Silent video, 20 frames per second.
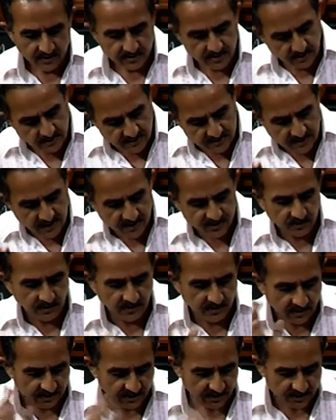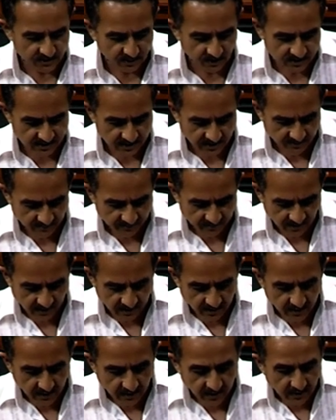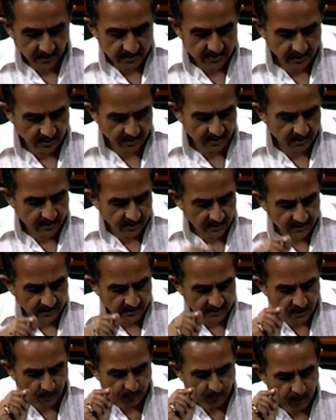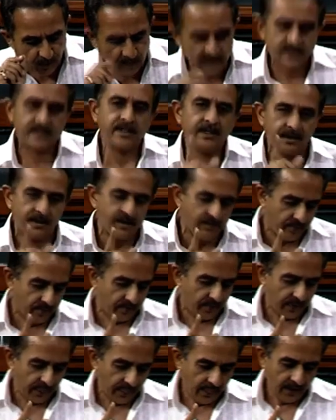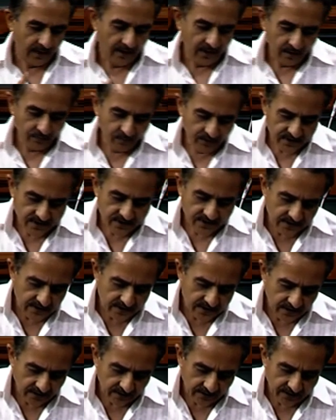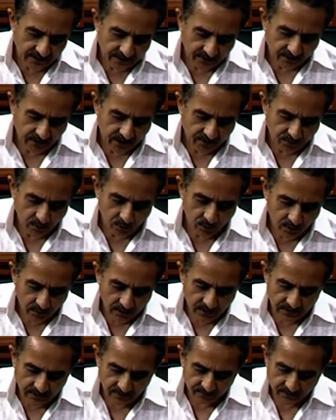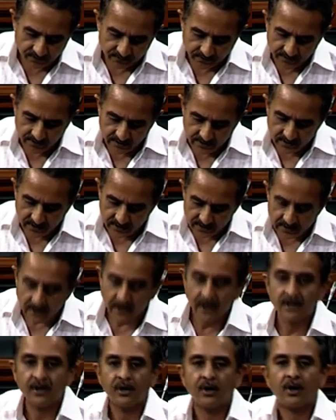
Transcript: So this is actually the last point sir. So there's a policy which says that aircraft older than fifteen years are